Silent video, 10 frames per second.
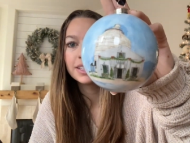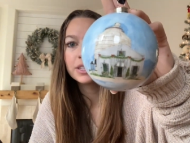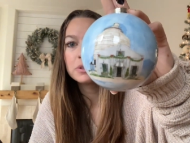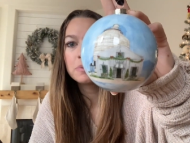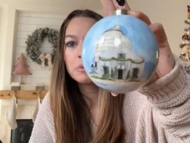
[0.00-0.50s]

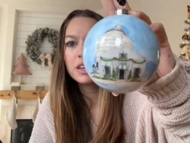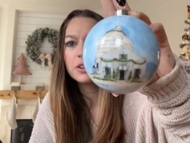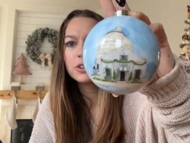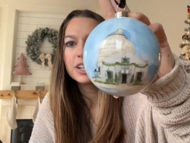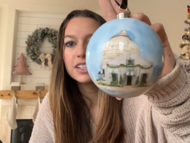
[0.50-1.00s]
little
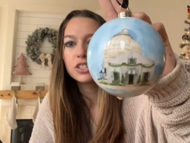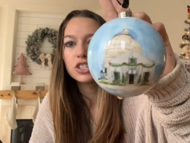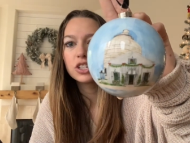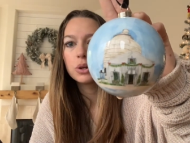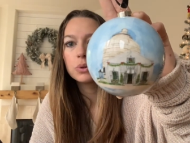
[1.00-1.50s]
bakery. It's
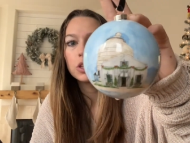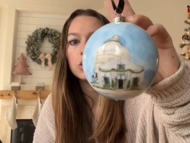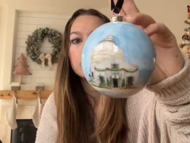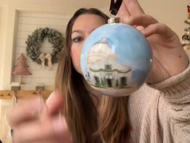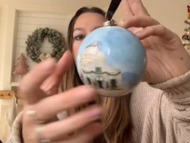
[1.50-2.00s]
so cute.